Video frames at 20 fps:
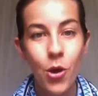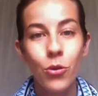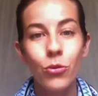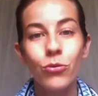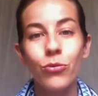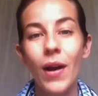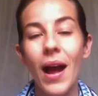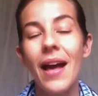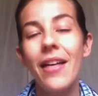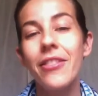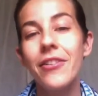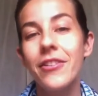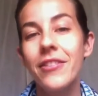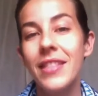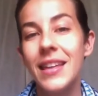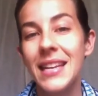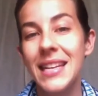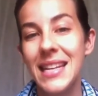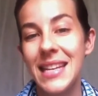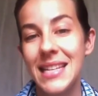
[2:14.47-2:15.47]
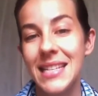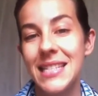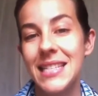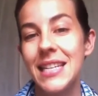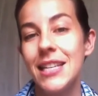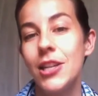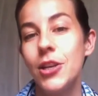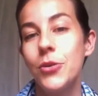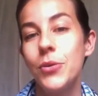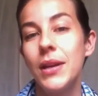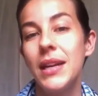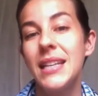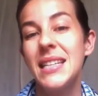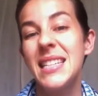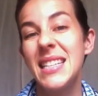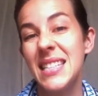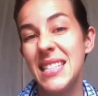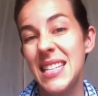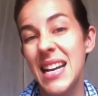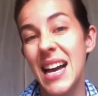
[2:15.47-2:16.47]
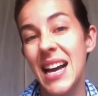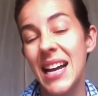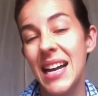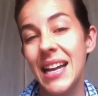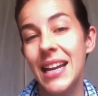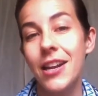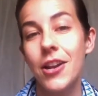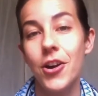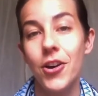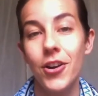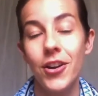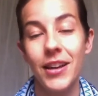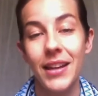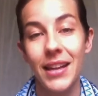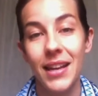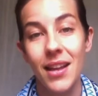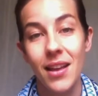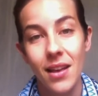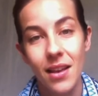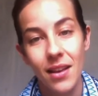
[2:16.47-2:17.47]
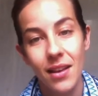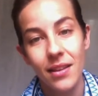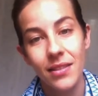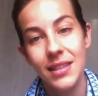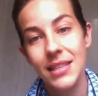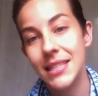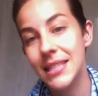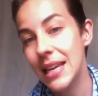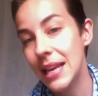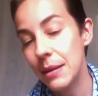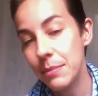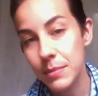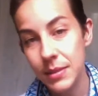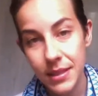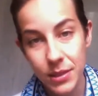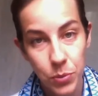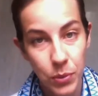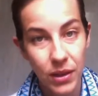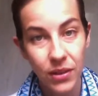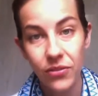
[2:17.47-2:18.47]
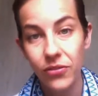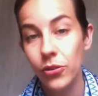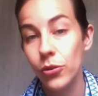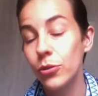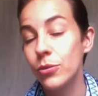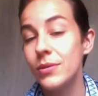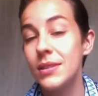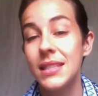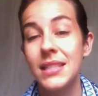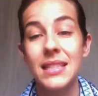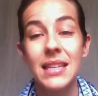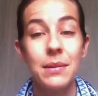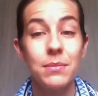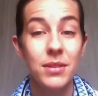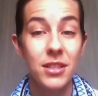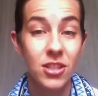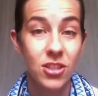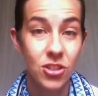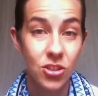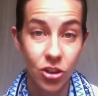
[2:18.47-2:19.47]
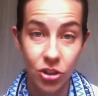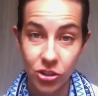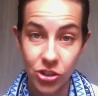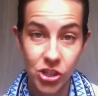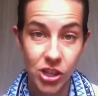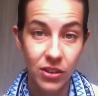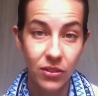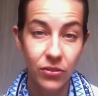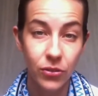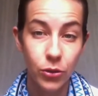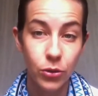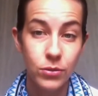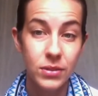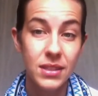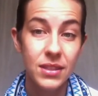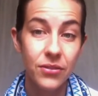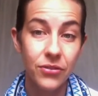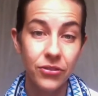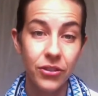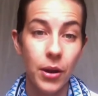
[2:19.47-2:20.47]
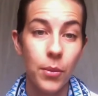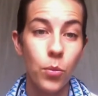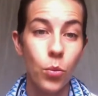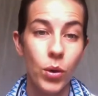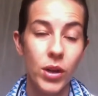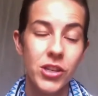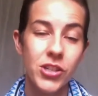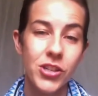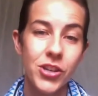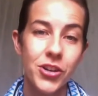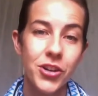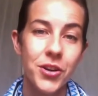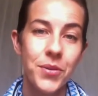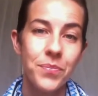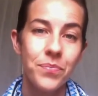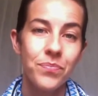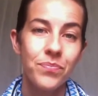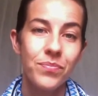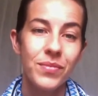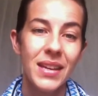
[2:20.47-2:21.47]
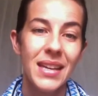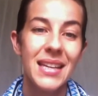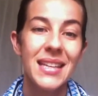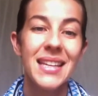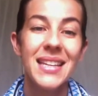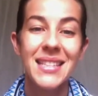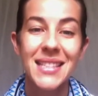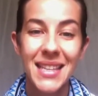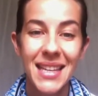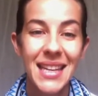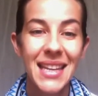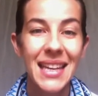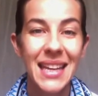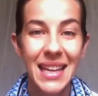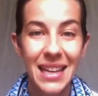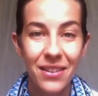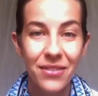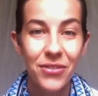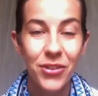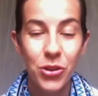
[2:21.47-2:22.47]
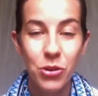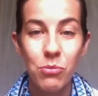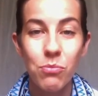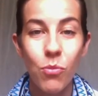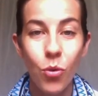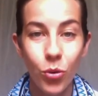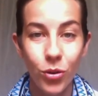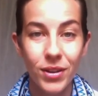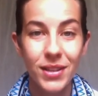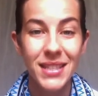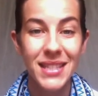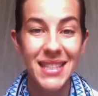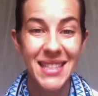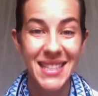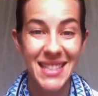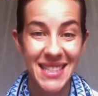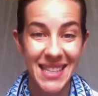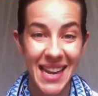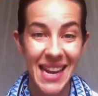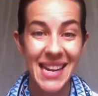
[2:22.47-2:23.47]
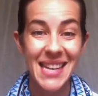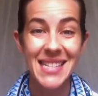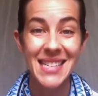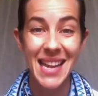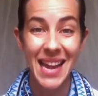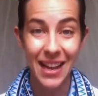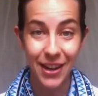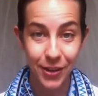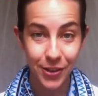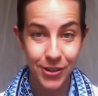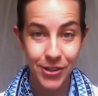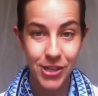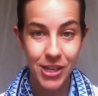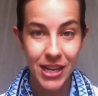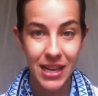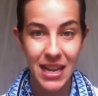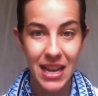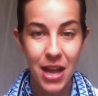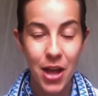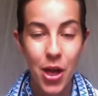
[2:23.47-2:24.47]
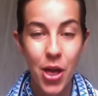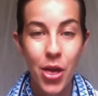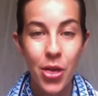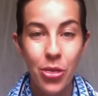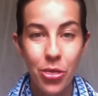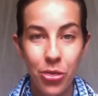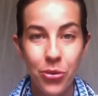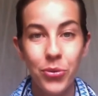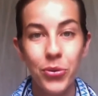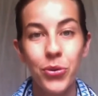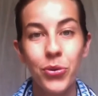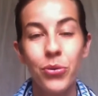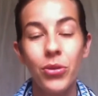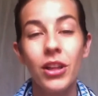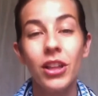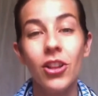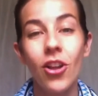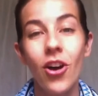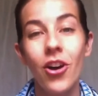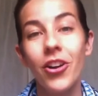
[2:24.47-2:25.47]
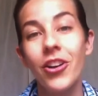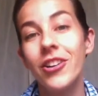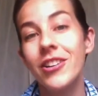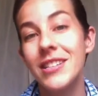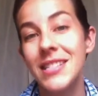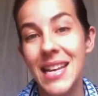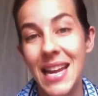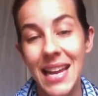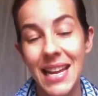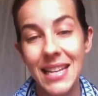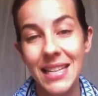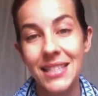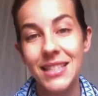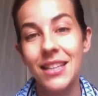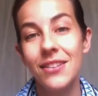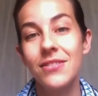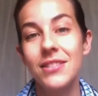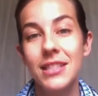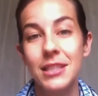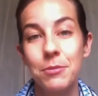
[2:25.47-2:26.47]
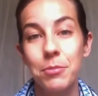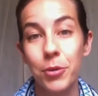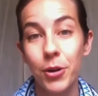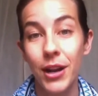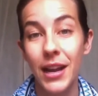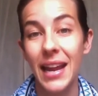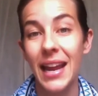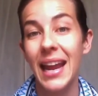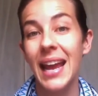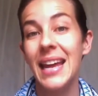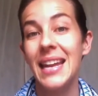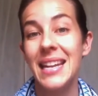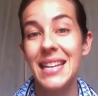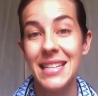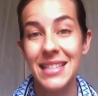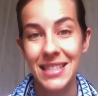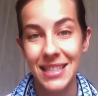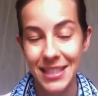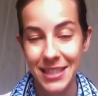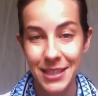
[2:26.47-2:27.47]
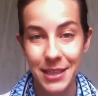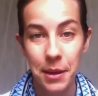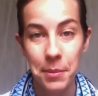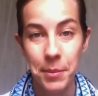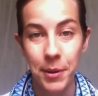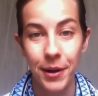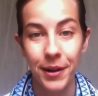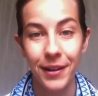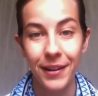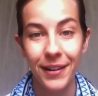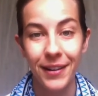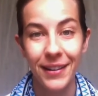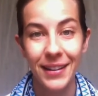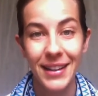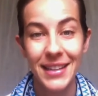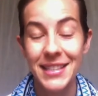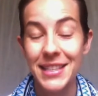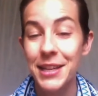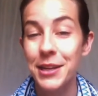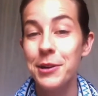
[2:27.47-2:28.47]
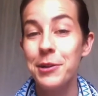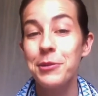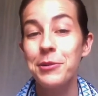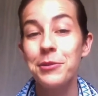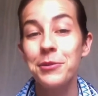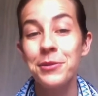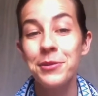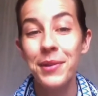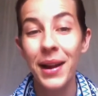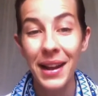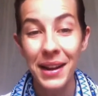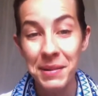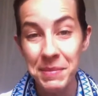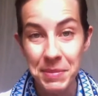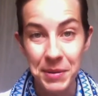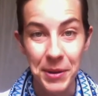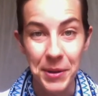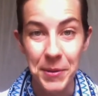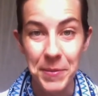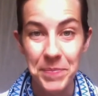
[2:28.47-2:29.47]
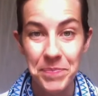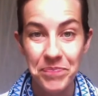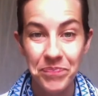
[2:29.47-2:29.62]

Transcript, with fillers: rather than continuing to dine on the same sweet foods, the same starchy foods from winter, it's going to give you more sustained energy through the longer days of spring and into summer. It's incredible.